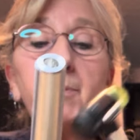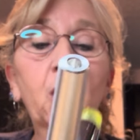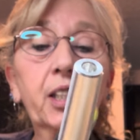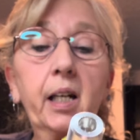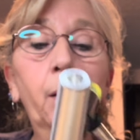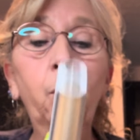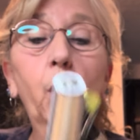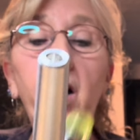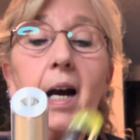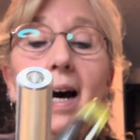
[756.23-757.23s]
just going to
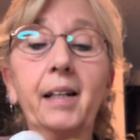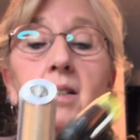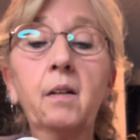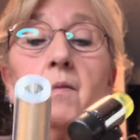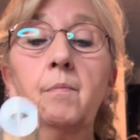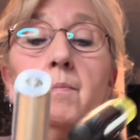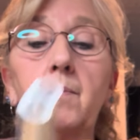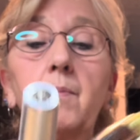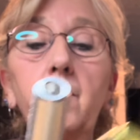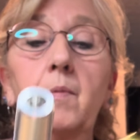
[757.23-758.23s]
work harden
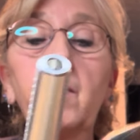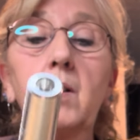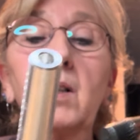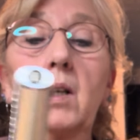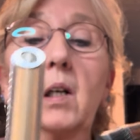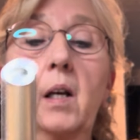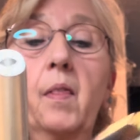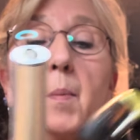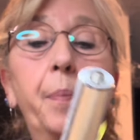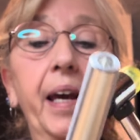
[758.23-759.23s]

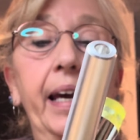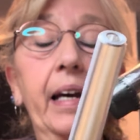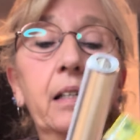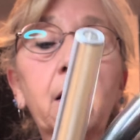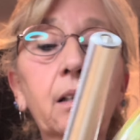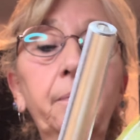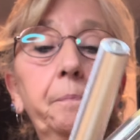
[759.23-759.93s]
the band.